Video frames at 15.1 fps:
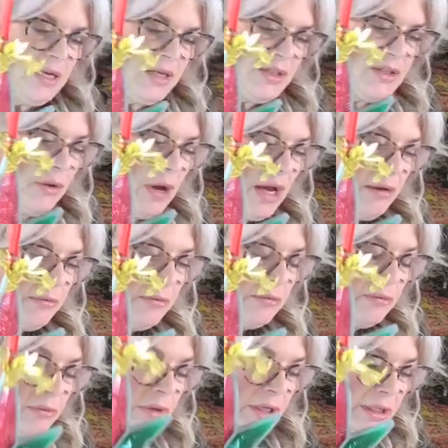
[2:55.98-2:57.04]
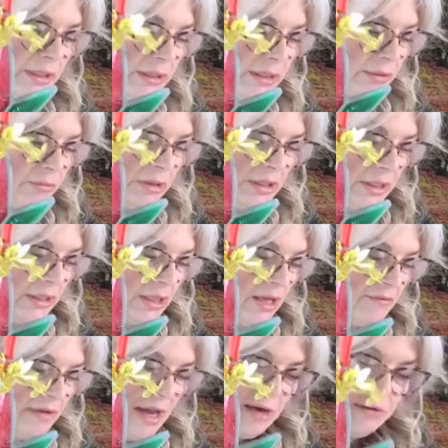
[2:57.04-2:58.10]
So I really, really
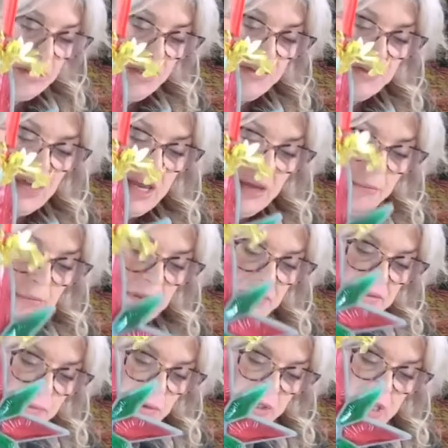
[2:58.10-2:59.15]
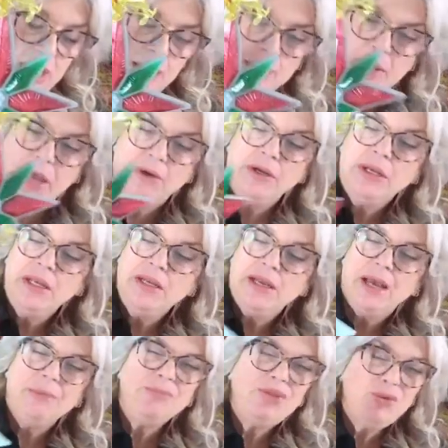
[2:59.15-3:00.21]
love how these came. this one came out.
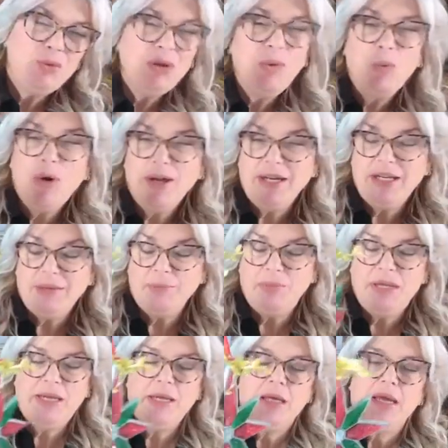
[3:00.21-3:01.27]
I'm doing one in pink